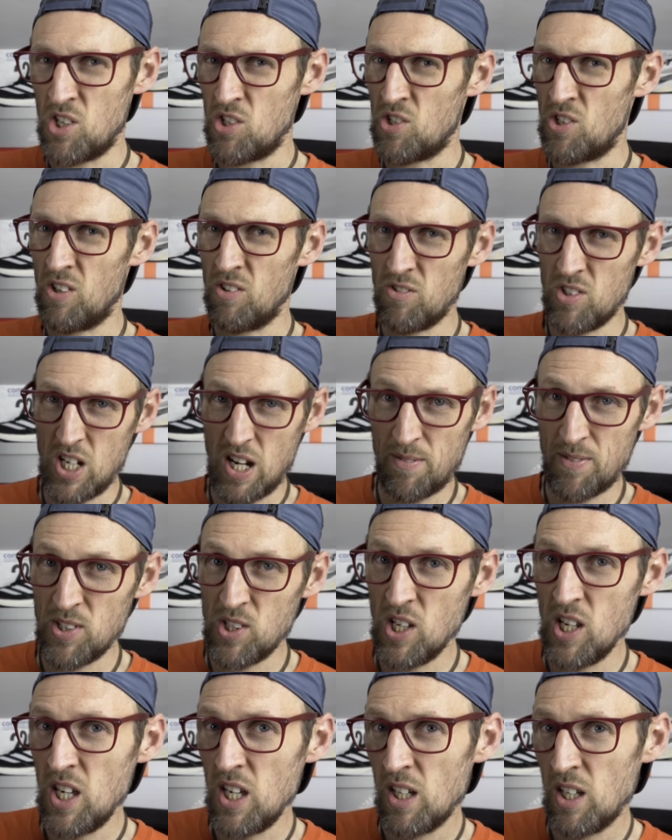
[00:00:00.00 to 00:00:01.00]
its
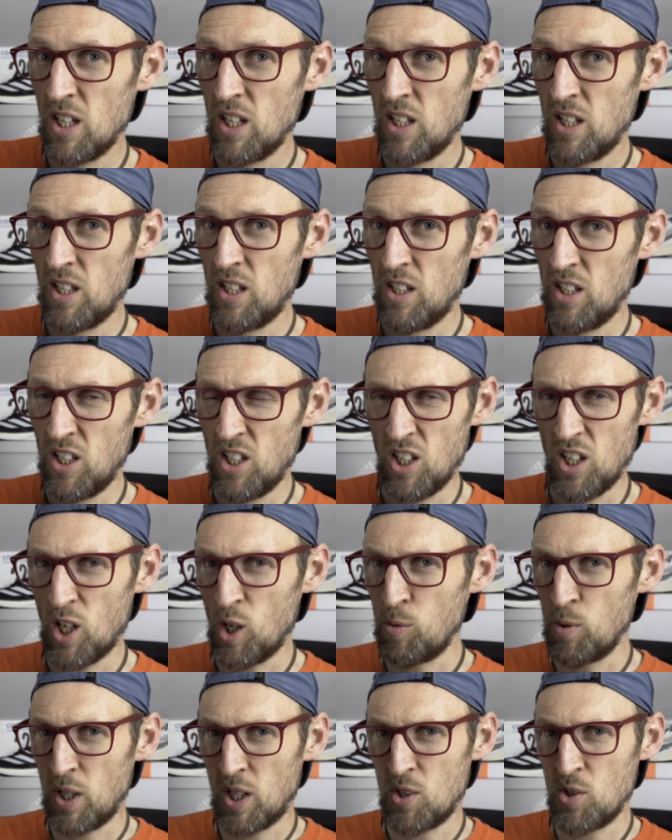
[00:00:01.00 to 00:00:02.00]
longevity.
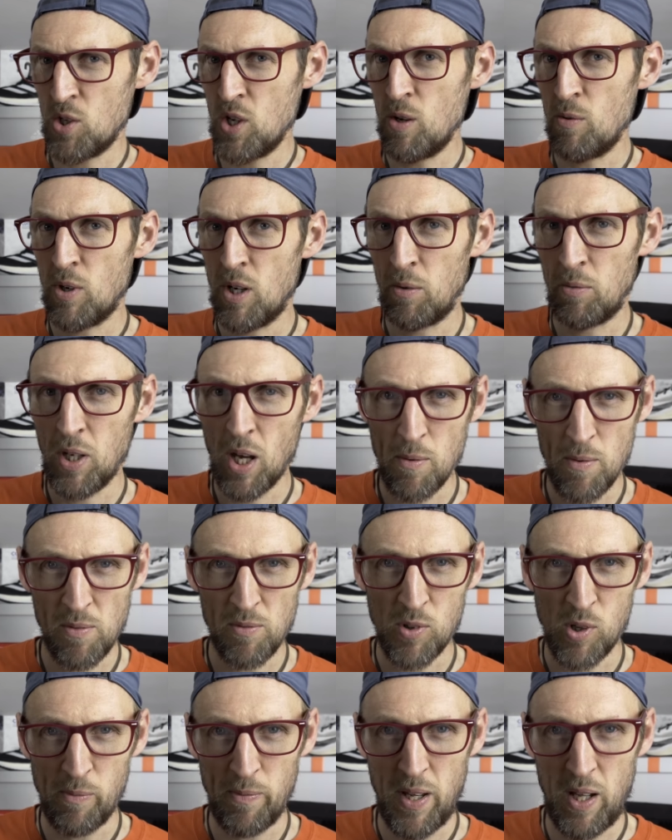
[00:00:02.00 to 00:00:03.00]
Hope you can see where I'm coming
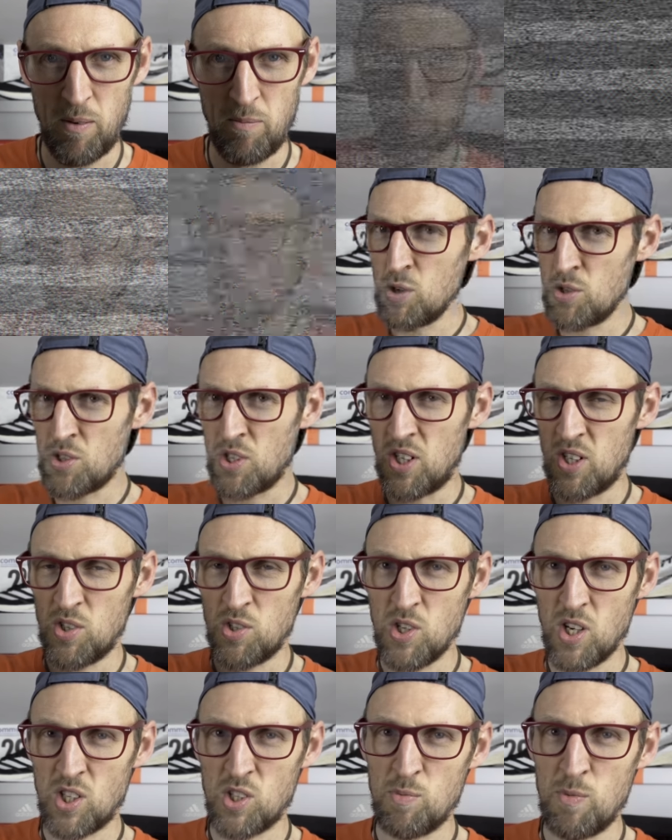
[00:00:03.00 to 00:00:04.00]
from there. Cruising at
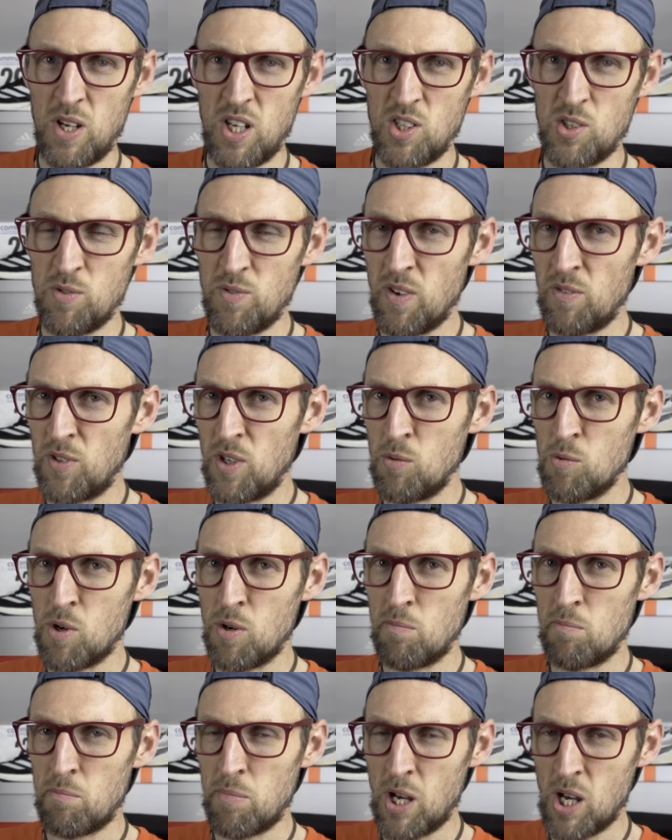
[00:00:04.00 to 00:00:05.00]
6 minutes
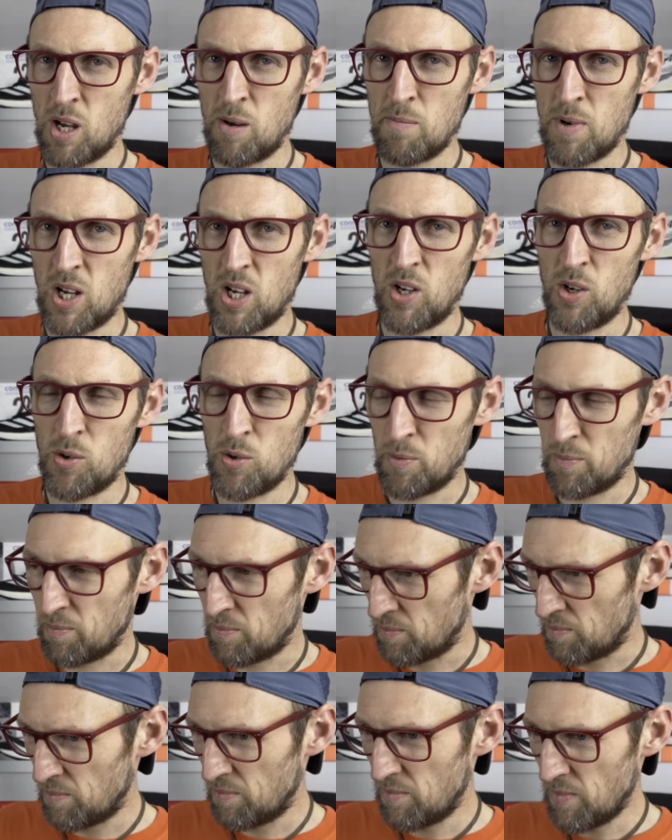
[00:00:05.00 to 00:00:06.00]
51 per mile
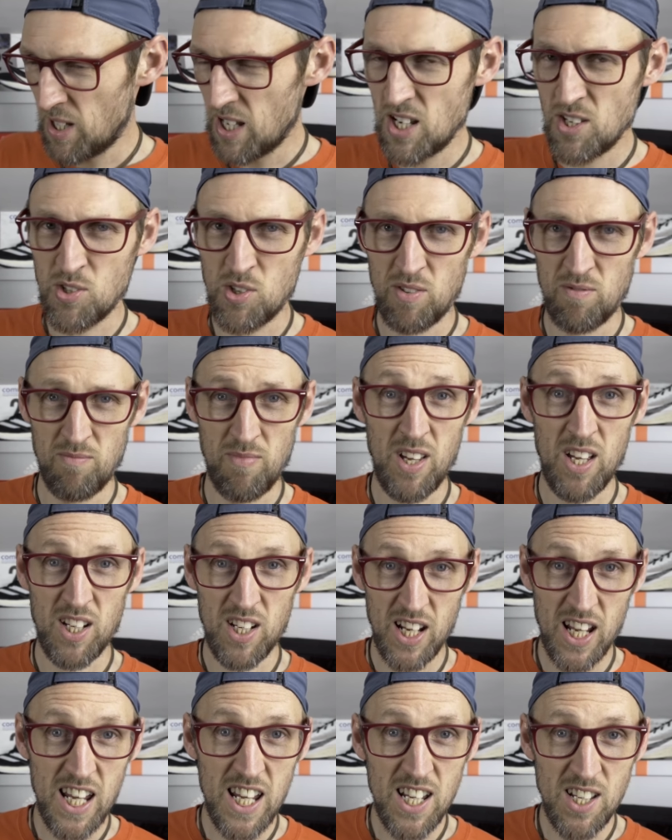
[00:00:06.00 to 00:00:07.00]
isn't
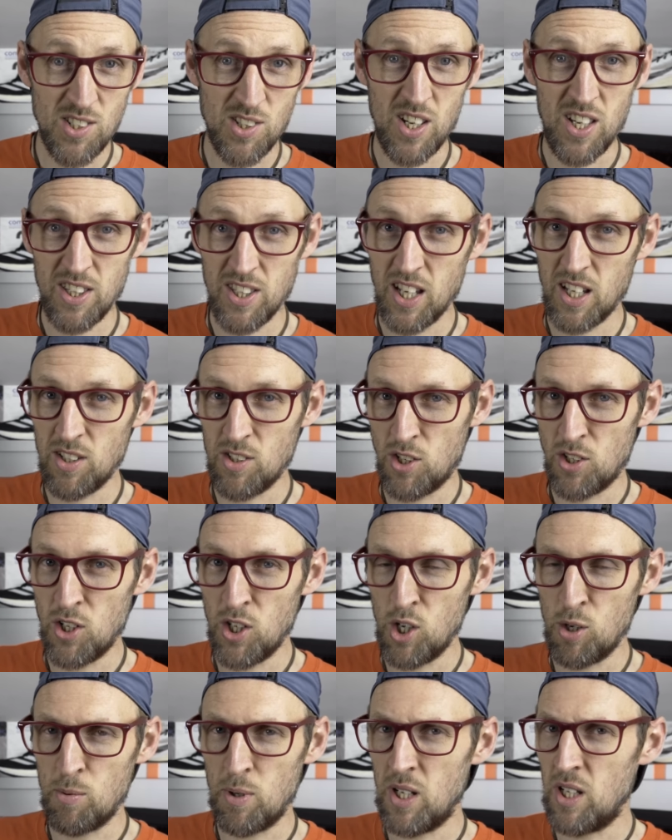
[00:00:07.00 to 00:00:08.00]
an easy thing to
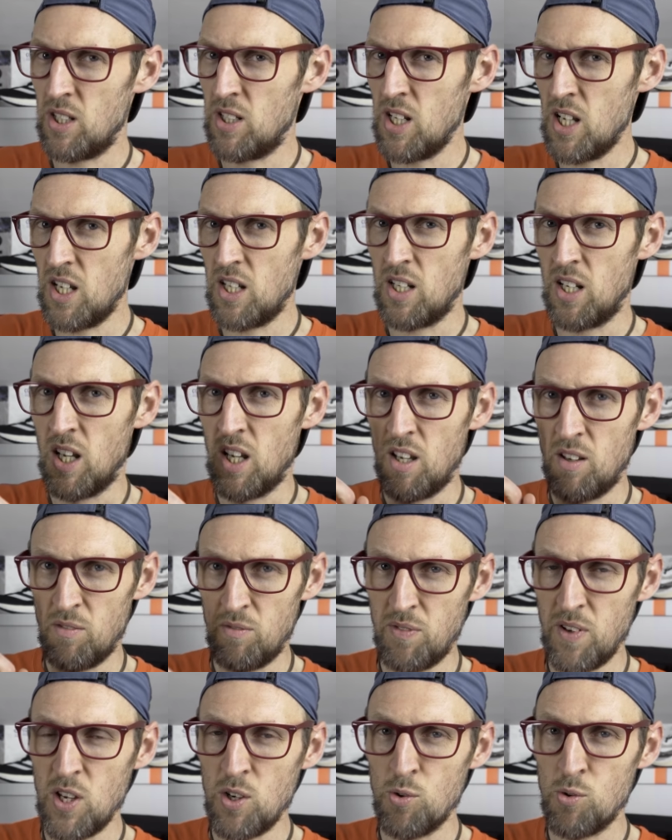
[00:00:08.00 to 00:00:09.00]
do, but it did
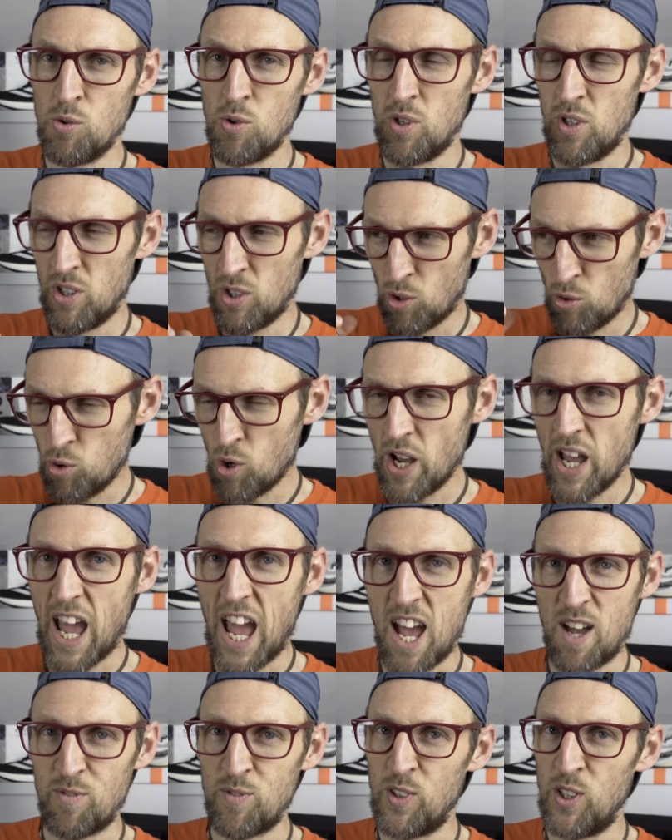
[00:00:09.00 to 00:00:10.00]
feel
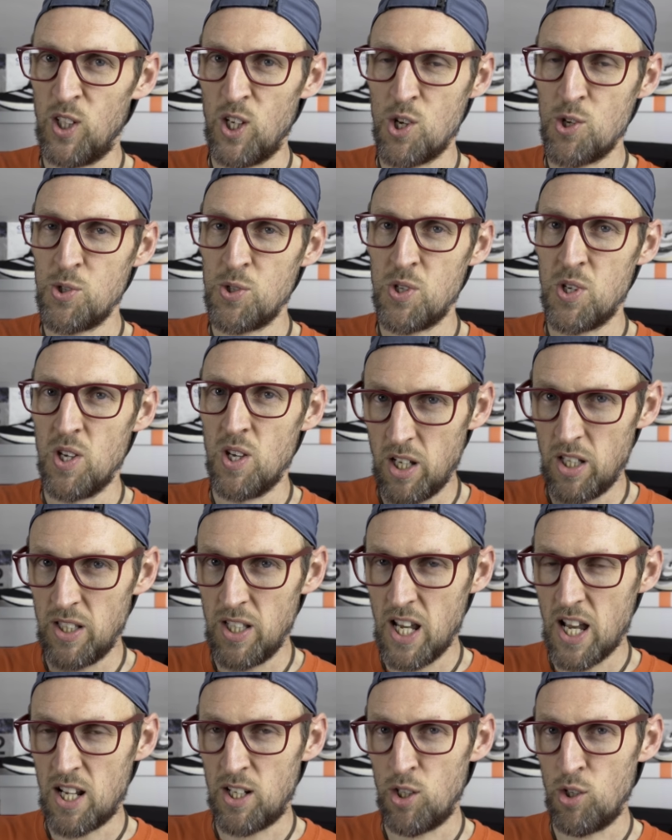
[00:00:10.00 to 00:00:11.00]
quite effortless in
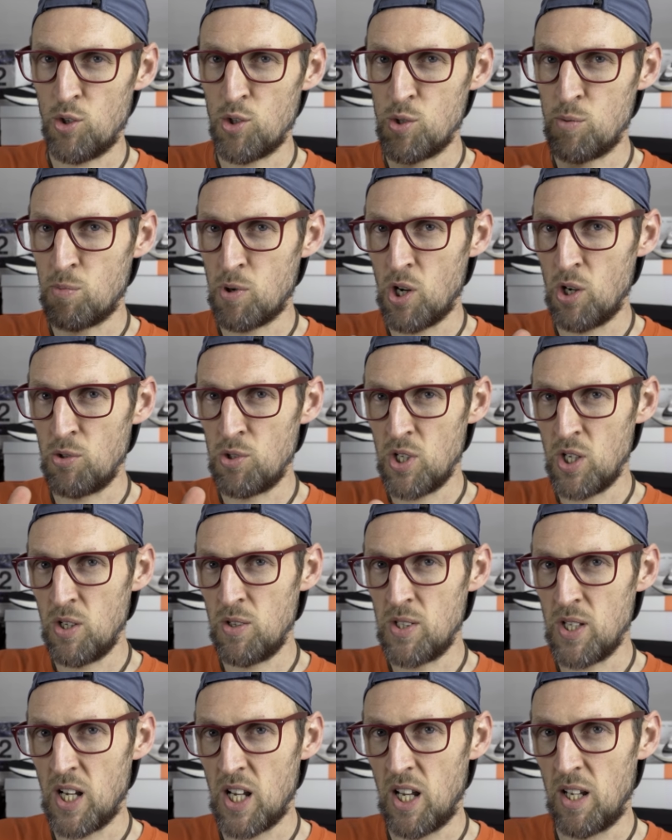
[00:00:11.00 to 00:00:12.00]
the Adios Pro
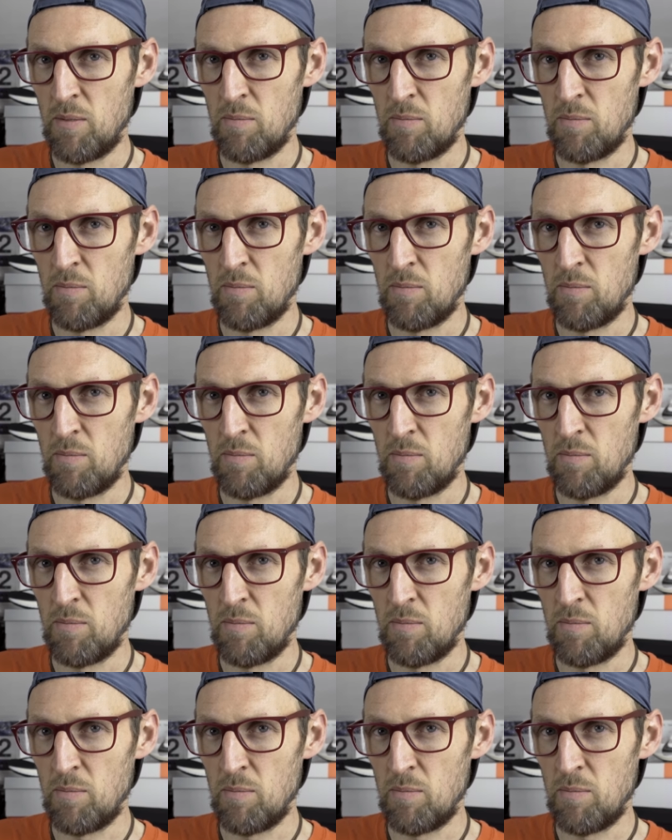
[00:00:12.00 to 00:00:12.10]
2 today.